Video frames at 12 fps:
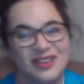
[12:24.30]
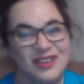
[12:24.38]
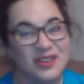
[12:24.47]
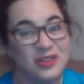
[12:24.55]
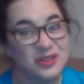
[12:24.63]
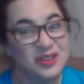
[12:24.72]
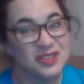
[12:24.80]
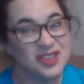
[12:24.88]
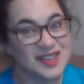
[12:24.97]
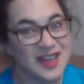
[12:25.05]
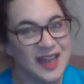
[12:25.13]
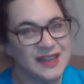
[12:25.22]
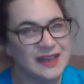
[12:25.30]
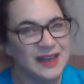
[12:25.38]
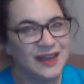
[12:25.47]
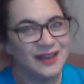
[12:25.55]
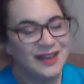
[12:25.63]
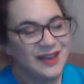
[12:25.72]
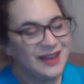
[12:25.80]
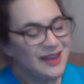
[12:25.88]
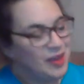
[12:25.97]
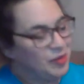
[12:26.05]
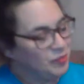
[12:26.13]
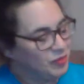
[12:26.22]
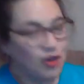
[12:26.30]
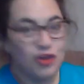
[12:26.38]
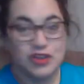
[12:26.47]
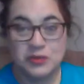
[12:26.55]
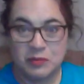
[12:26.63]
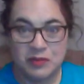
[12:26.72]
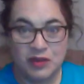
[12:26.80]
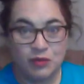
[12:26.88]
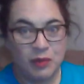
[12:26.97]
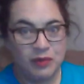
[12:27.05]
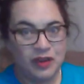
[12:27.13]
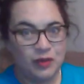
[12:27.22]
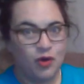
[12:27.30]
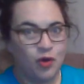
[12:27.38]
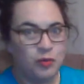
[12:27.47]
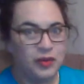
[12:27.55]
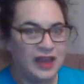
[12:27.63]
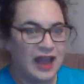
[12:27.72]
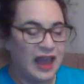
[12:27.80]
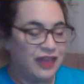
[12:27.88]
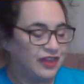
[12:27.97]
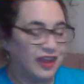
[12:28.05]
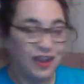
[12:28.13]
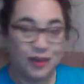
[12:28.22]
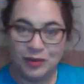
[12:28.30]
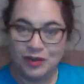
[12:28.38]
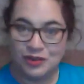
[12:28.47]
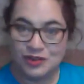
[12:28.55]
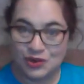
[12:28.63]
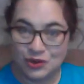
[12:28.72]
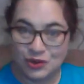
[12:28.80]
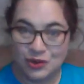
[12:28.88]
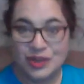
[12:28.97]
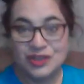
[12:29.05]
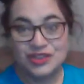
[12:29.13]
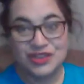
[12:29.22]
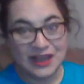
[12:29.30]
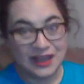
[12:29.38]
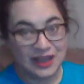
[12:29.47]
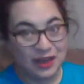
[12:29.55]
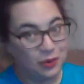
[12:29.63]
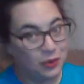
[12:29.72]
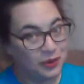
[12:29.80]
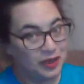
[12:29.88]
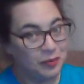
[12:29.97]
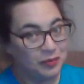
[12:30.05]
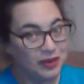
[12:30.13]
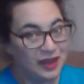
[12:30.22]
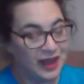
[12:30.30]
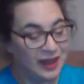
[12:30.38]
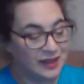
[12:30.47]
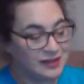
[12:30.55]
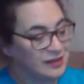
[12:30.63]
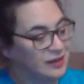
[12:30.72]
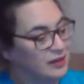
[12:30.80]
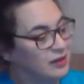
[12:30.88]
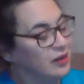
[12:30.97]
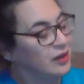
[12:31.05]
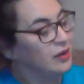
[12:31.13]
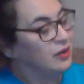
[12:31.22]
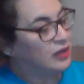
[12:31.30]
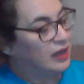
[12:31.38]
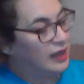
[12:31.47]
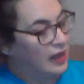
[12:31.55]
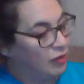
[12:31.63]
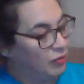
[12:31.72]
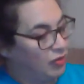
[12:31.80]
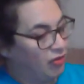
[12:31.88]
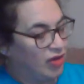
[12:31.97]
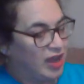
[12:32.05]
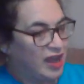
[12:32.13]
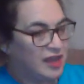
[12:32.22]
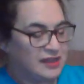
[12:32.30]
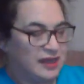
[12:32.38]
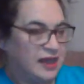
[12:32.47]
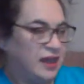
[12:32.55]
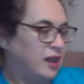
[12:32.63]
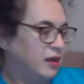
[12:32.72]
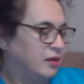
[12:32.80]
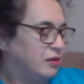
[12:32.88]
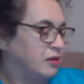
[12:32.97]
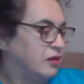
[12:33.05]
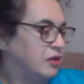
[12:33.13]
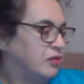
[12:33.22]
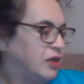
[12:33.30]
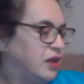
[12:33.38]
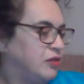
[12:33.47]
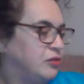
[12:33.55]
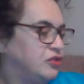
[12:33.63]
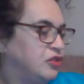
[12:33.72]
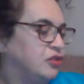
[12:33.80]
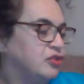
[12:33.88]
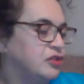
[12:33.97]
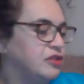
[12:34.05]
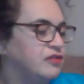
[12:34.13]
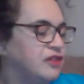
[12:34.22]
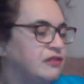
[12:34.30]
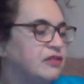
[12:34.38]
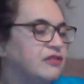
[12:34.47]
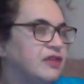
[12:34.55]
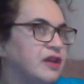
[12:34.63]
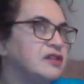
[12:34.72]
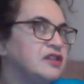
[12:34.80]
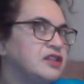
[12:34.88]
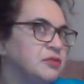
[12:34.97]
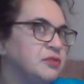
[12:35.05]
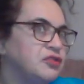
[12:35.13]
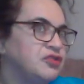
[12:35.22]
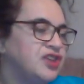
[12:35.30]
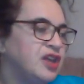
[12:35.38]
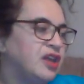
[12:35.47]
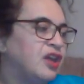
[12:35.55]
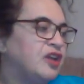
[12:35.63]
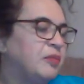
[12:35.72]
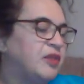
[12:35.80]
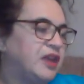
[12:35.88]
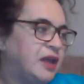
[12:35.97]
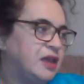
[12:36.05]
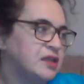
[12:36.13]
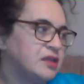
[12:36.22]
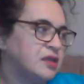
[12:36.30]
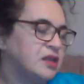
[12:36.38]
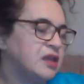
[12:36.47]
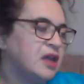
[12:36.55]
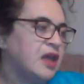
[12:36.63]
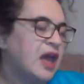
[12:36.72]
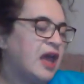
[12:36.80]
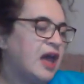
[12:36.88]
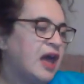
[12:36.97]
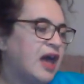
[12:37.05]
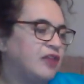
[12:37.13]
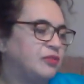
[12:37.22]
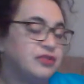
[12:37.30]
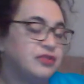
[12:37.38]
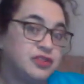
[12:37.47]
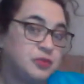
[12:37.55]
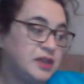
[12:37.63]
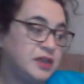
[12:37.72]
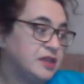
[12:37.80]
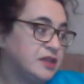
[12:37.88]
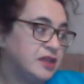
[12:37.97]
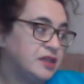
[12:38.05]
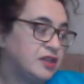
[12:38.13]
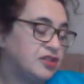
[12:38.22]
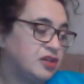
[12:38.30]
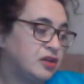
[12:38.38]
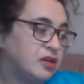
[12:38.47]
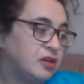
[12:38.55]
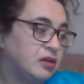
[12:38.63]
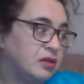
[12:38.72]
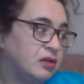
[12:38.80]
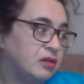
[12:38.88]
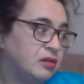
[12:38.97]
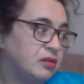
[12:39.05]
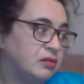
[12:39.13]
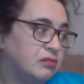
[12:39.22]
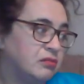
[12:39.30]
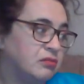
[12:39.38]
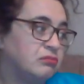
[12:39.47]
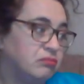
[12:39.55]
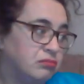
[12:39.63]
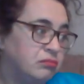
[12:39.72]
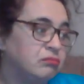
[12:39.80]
No, just kidding. Because we've been wibbly wobbly, I think we'll do jelly on a plate. Okay, we're ready. Right, we'll do your two favourite verses. We'll do jelly on a plate and we'll do sweeties in the jar. Mm-hmm.